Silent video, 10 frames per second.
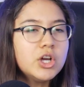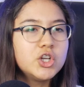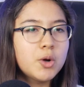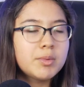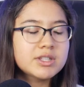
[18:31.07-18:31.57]

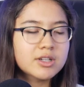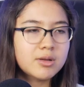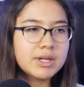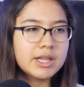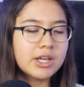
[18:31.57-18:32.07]
nobody's going
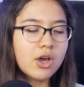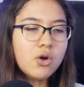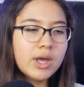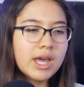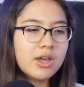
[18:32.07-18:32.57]
to be like,
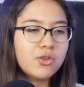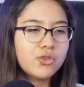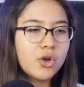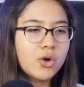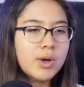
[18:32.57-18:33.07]
okay,
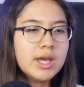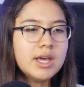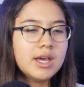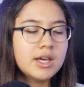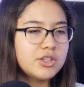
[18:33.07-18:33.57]
so
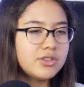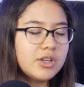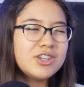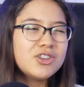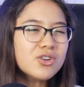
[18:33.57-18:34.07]

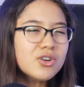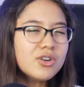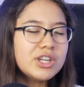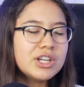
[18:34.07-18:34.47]
you're